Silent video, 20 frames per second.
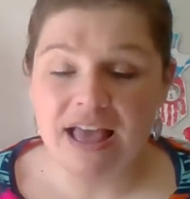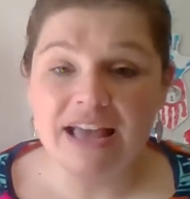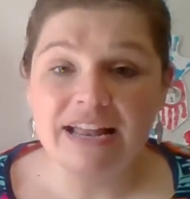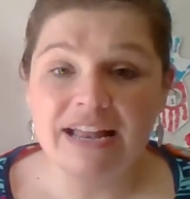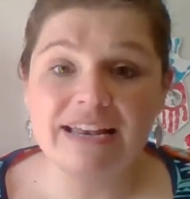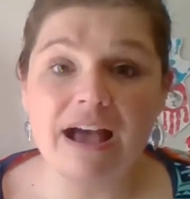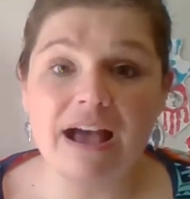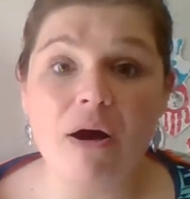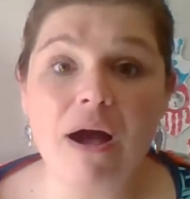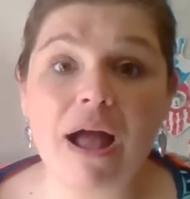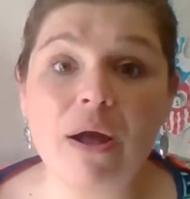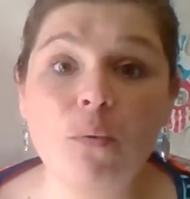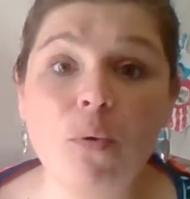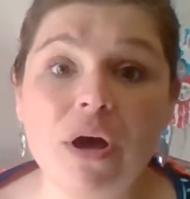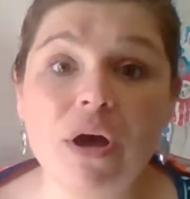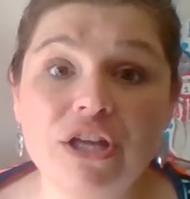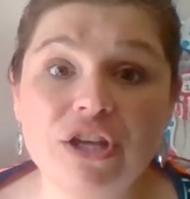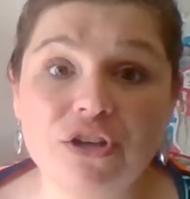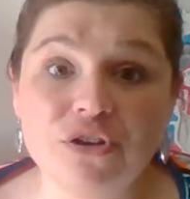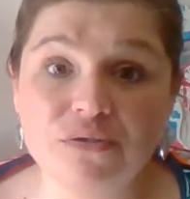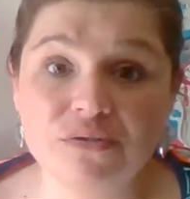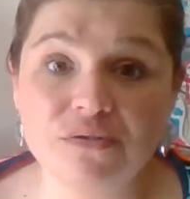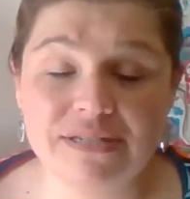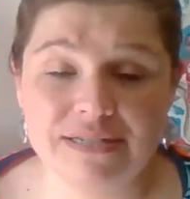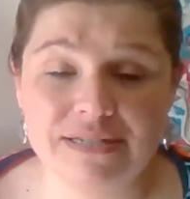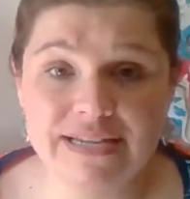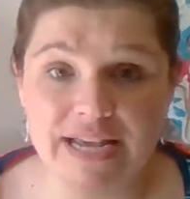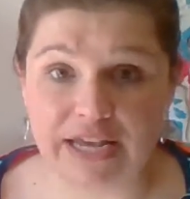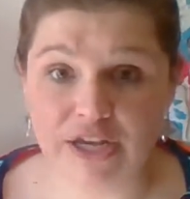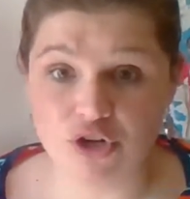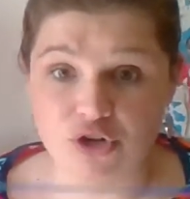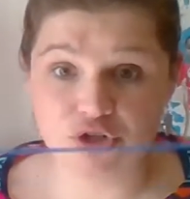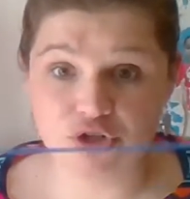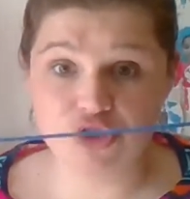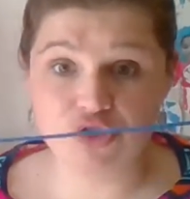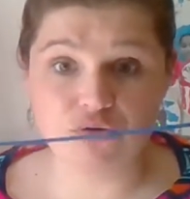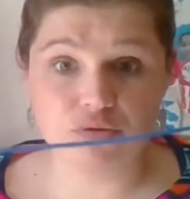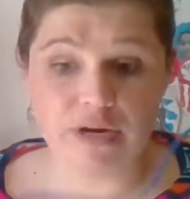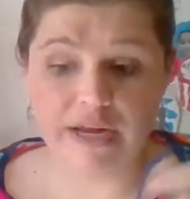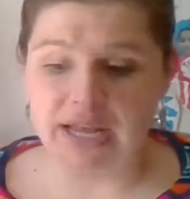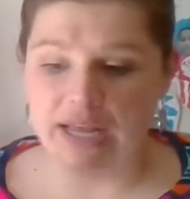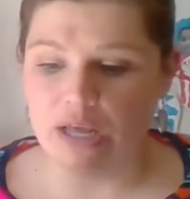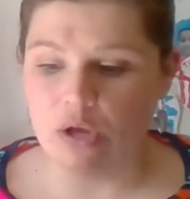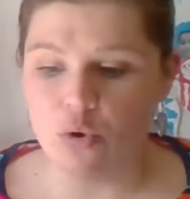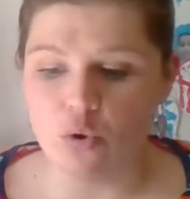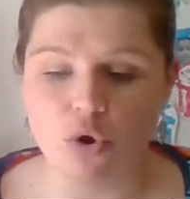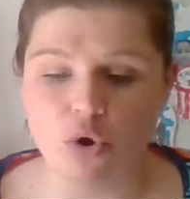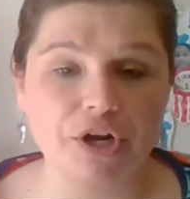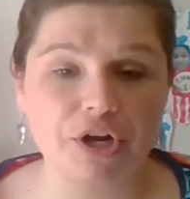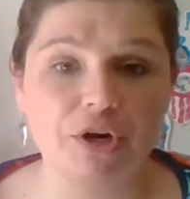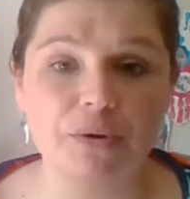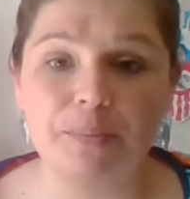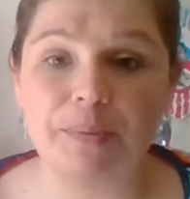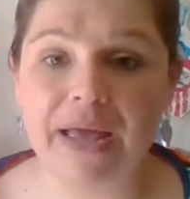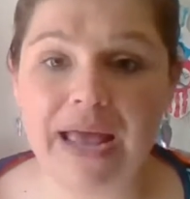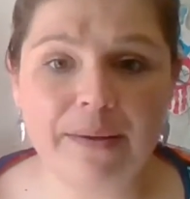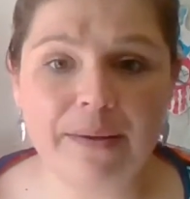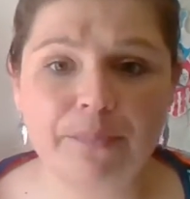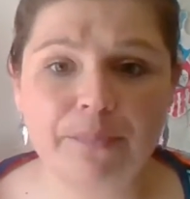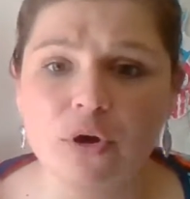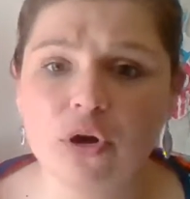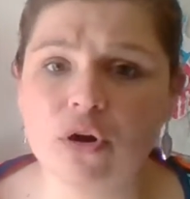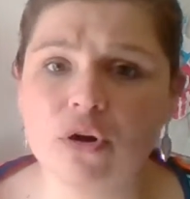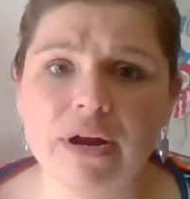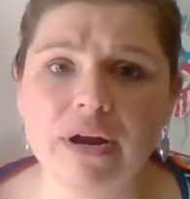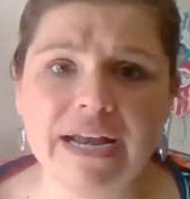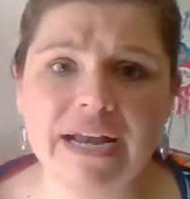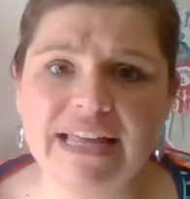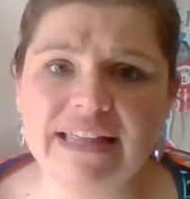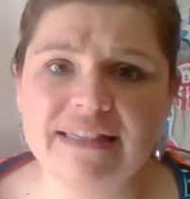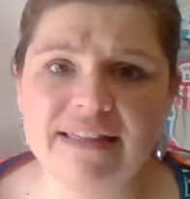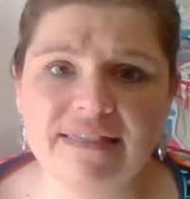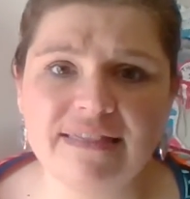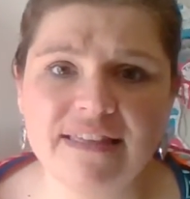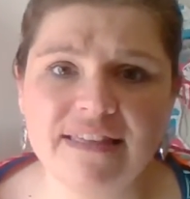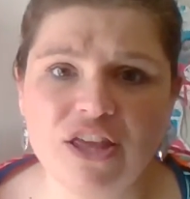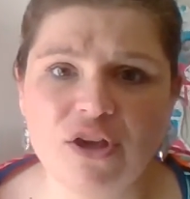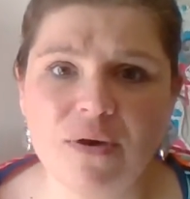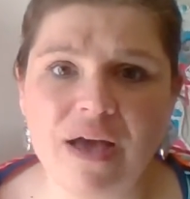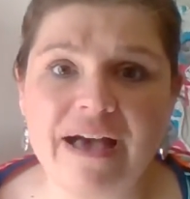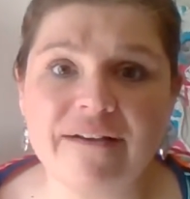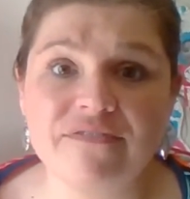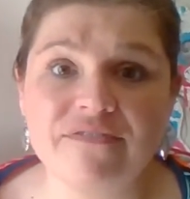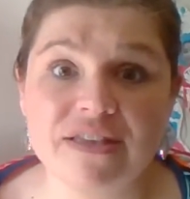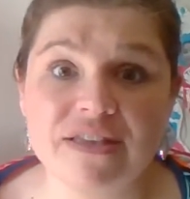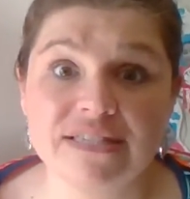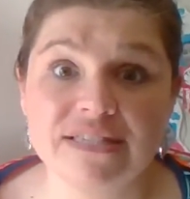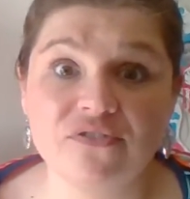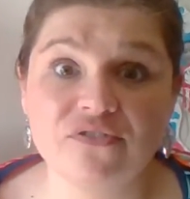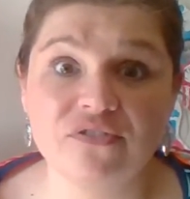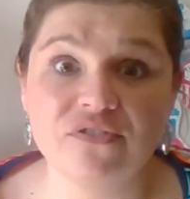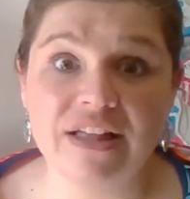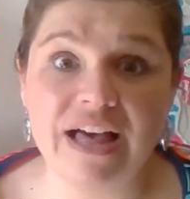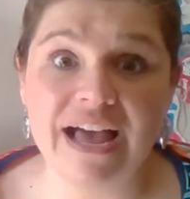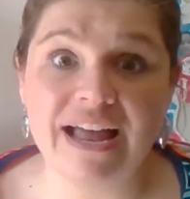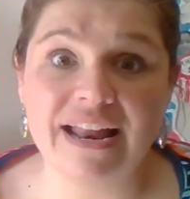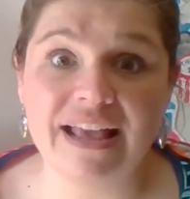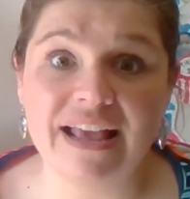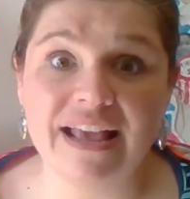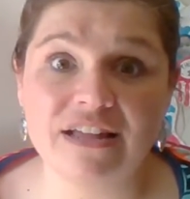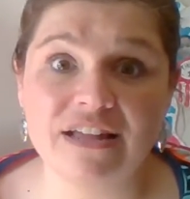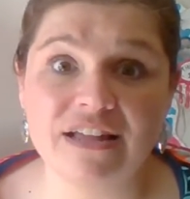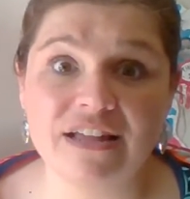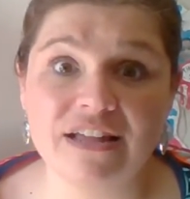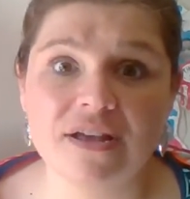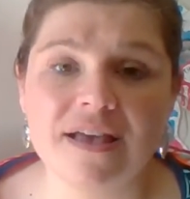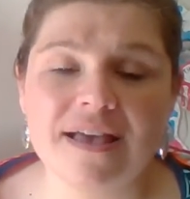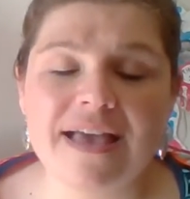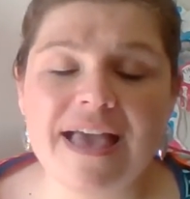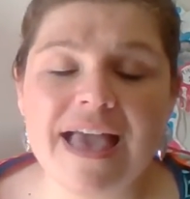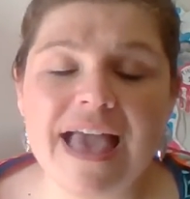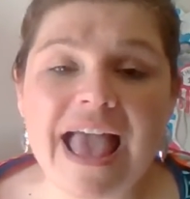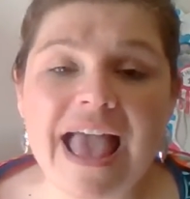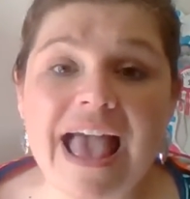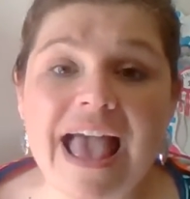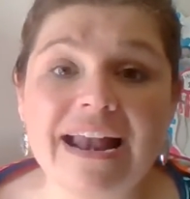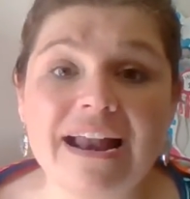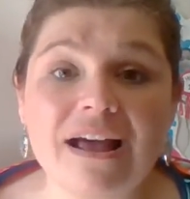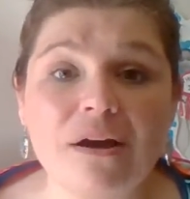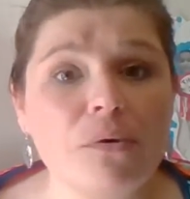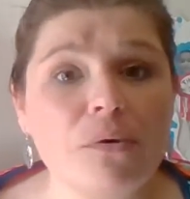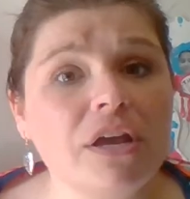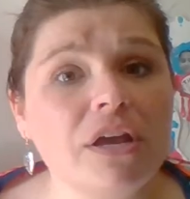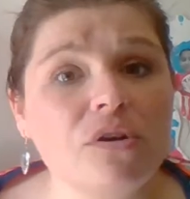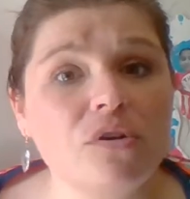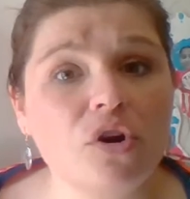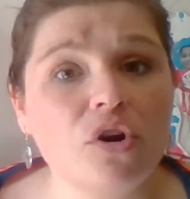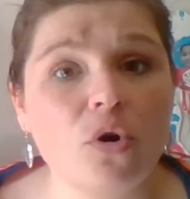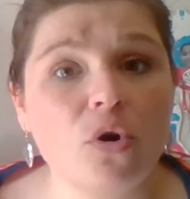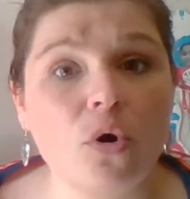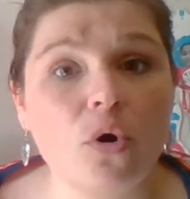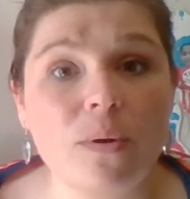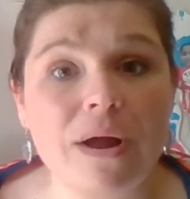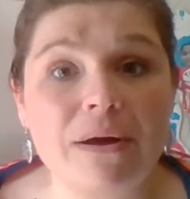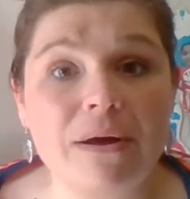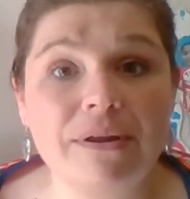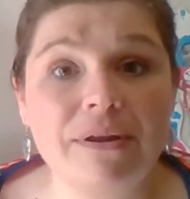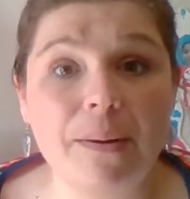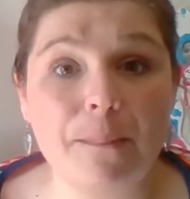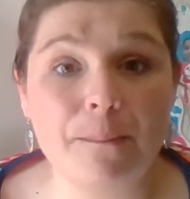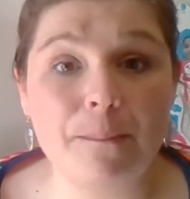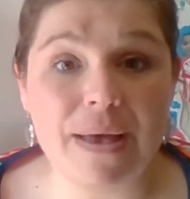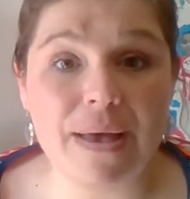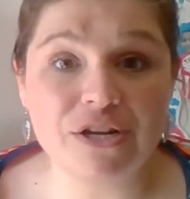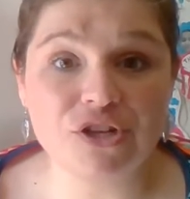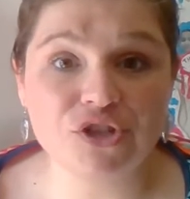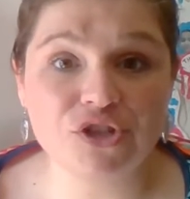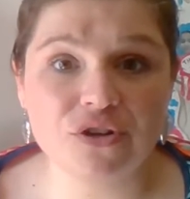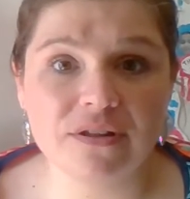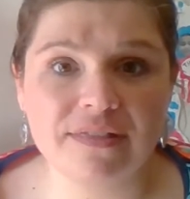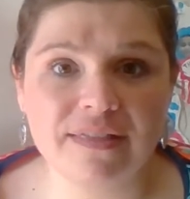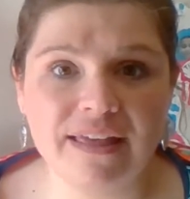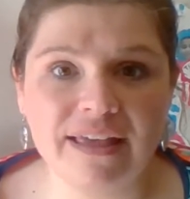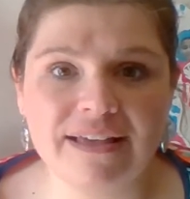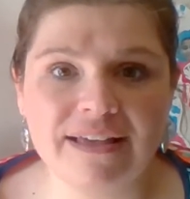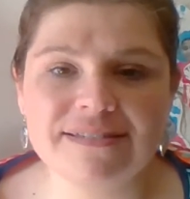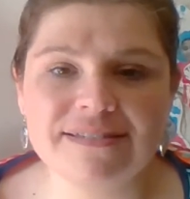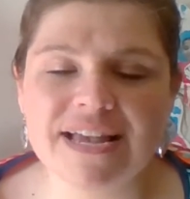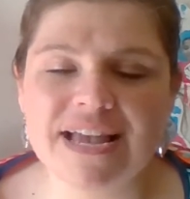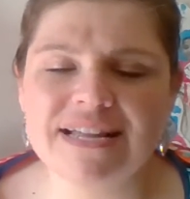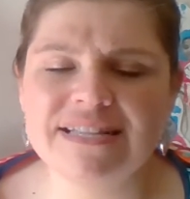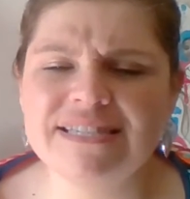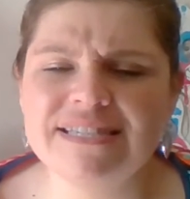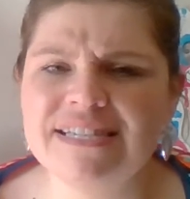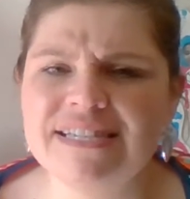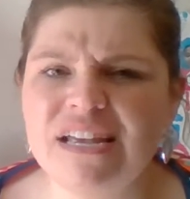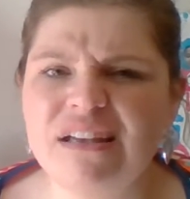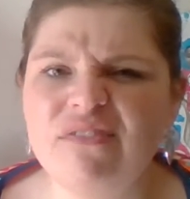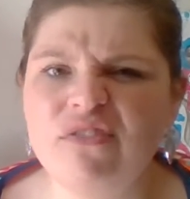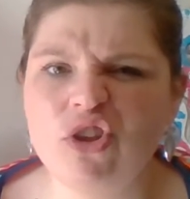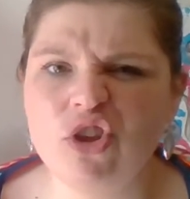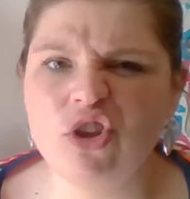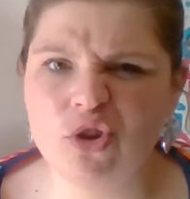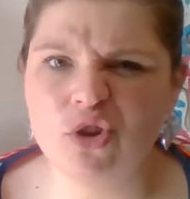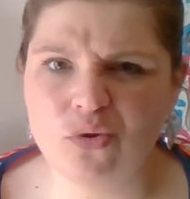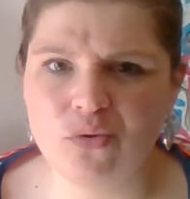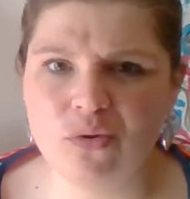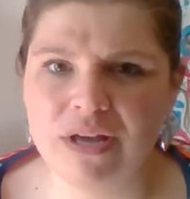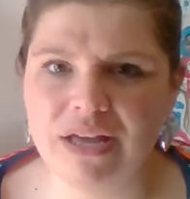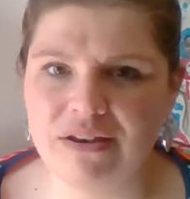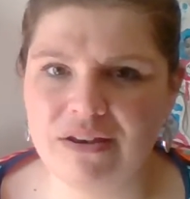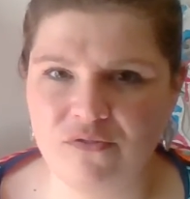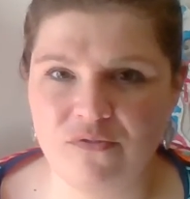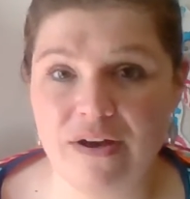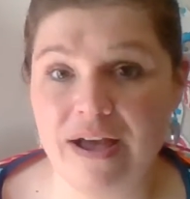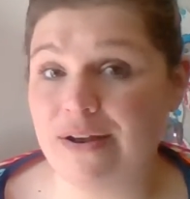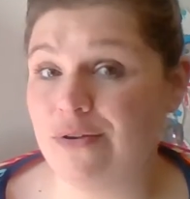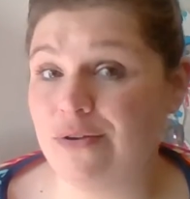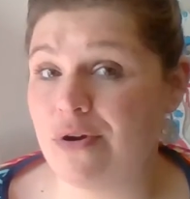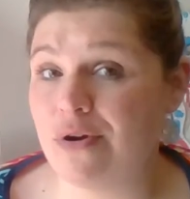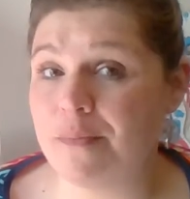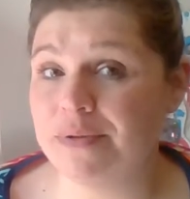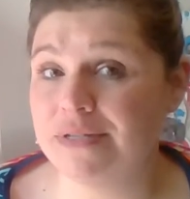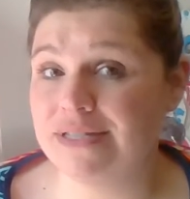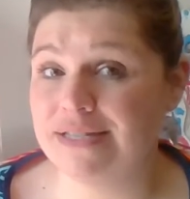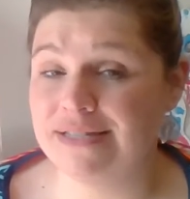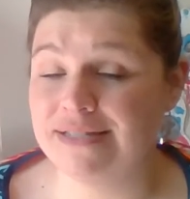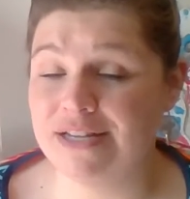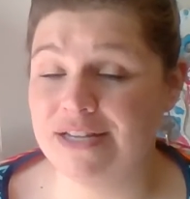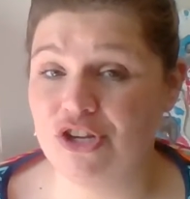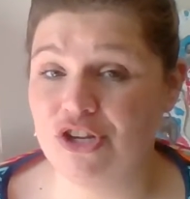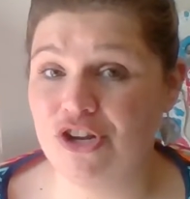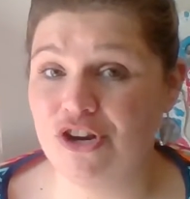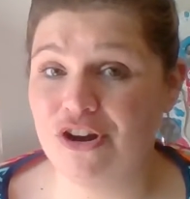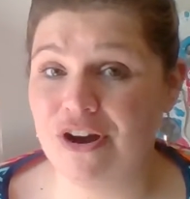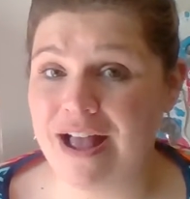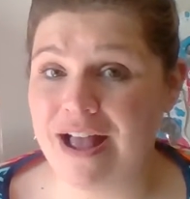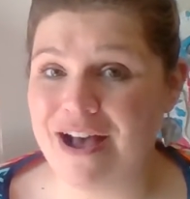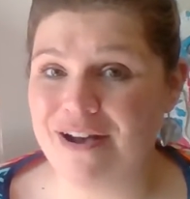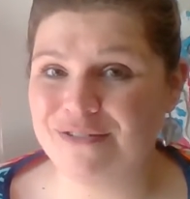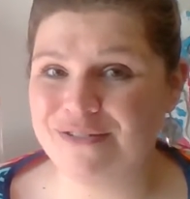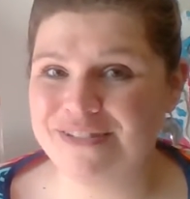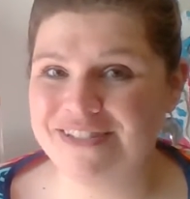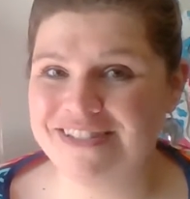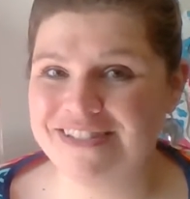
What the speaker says: Now I want you to take your string or your paper or anything that you have that's a flat edge, and I want you to go around and measure things and see if you can find rhombuses in your house.